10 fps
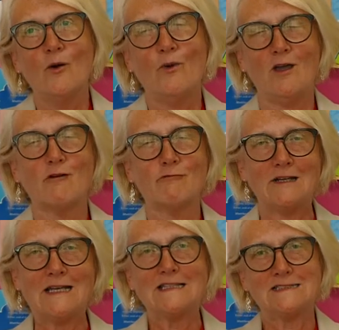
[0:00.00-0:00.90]
We are
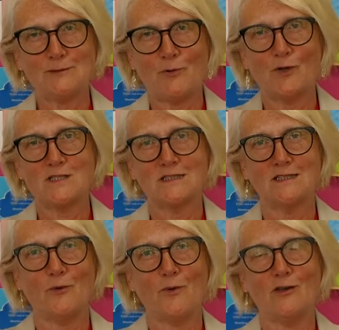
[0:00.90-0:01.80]
really disappointed
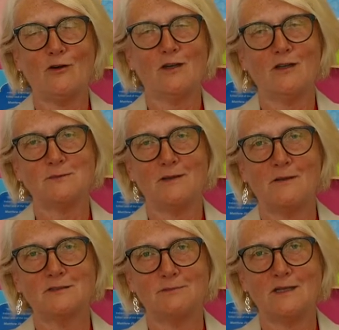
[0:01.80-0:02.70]
that we're not going to be
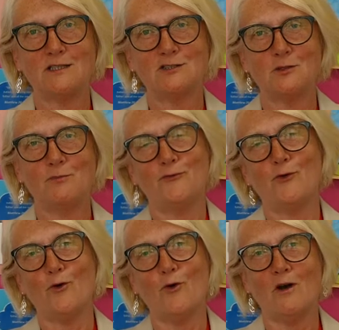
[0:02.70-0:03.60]
able to meet you
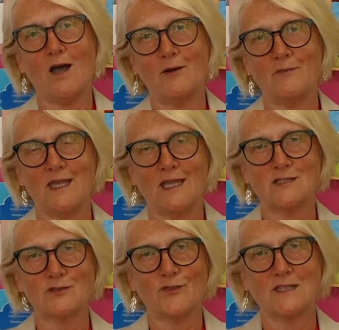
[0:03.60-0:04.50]
before the
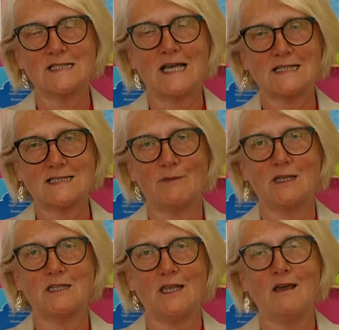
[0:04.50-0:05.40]
end of this
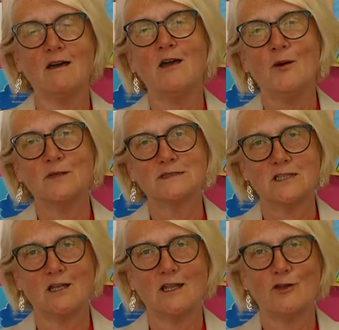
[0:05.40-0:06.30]
academic year, but
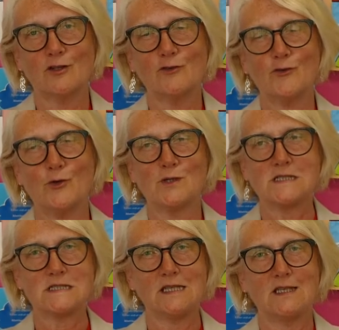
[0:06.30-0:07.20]
certainly are looking forward to
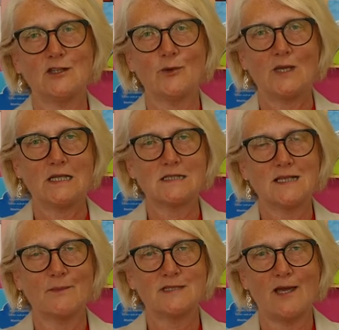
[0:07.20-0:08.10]
seeing you in
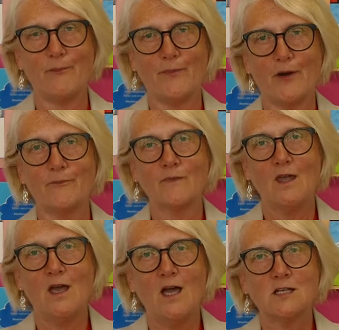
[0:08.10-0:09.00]
September.
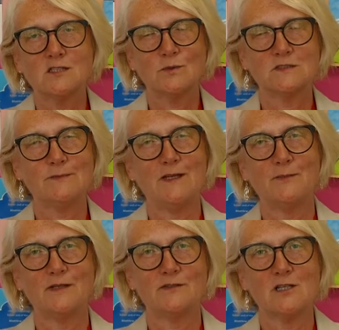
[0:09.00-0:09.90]
Just want to spend a
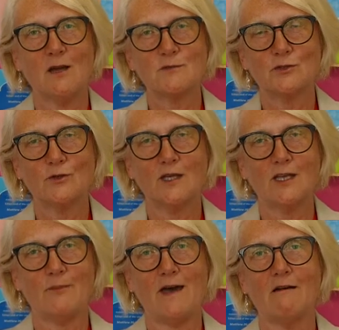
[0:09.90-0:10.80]
bit of time talking
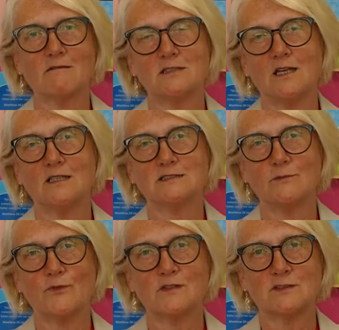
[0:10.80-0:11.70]
about some
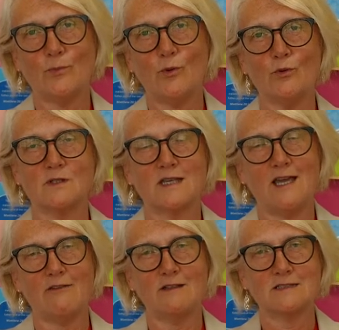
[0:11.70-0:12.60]
of the support
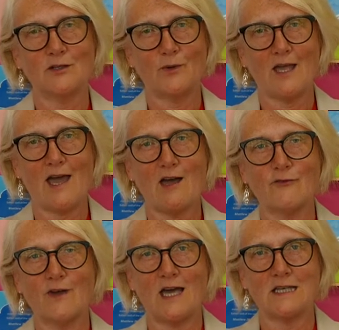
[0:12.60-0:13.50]
areas that we have
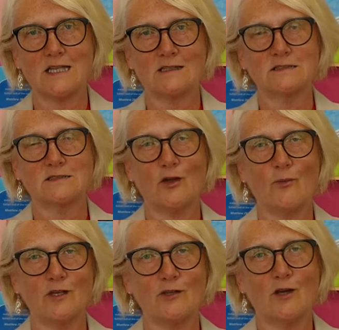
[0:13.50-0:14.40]
at Netherstone
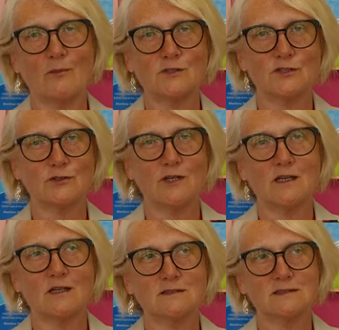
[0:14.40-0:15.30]
when you come to join
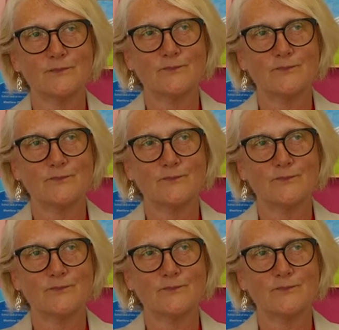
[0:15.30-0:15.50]
us.